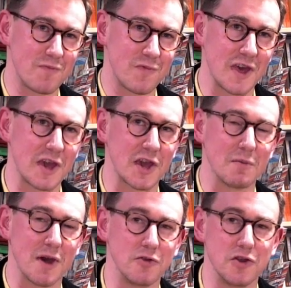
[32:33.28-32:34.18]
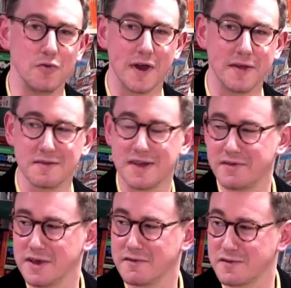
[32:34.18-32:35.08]
thinking about new ways of
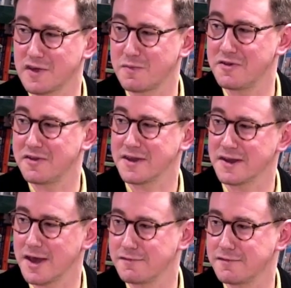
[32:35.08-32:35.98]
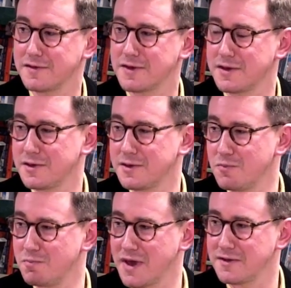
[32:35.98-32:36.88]
living, of experiencing life
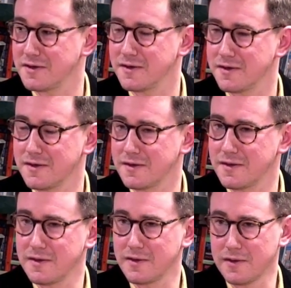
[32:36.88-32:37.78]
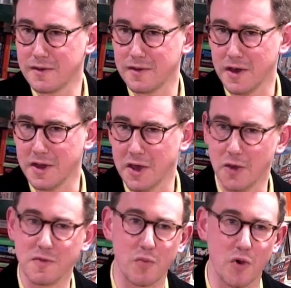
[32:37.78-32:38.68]
better. And I
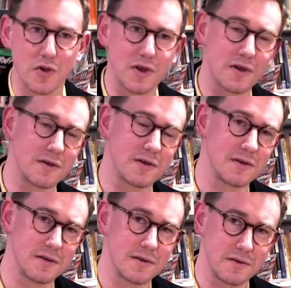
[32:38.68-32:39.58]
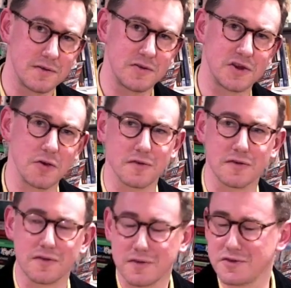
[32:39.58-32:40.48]
hope the book
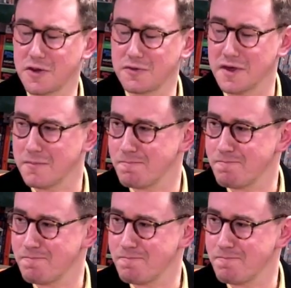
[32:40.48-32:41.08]
shows that.